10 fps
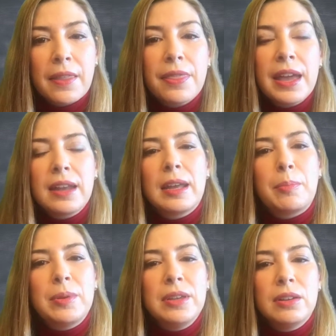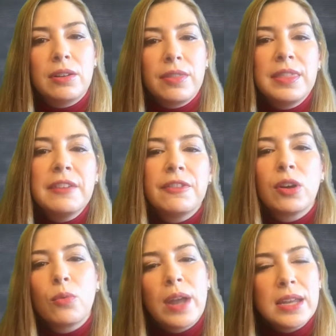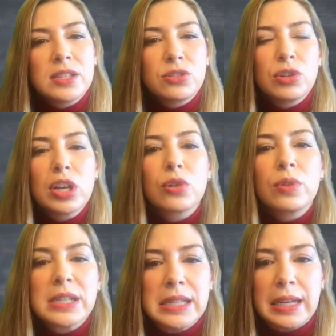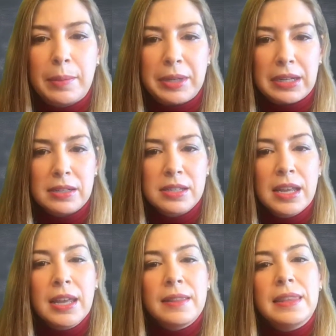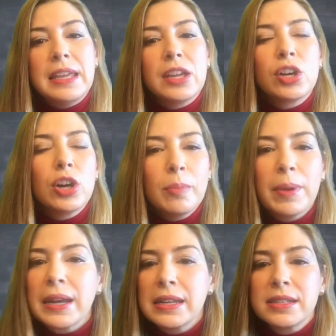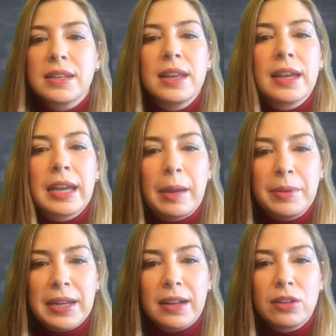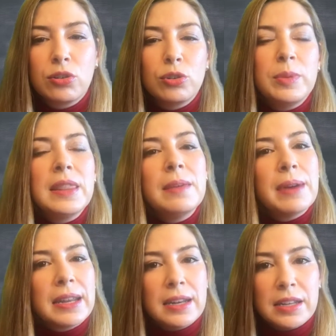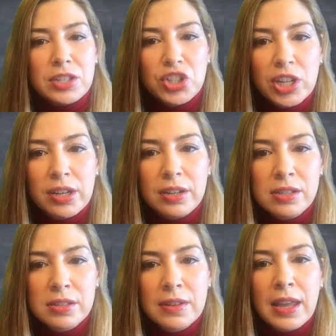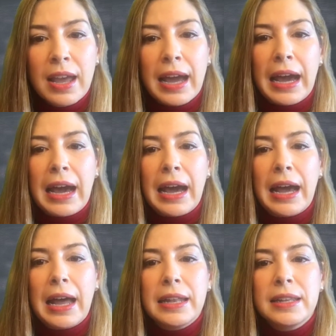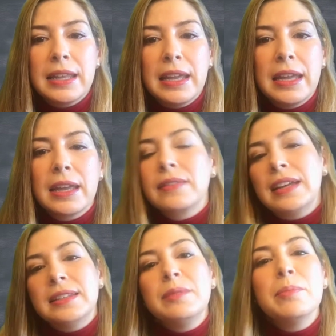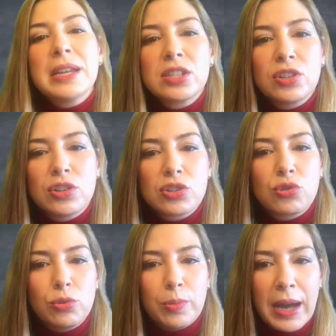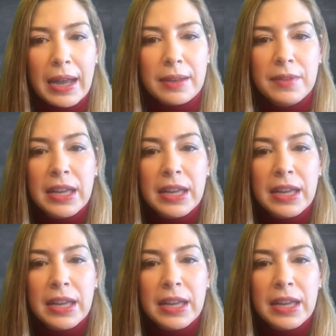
Then appeared different ways to increase the capitals. The company's capital could be divided in shares and that the investors could buy.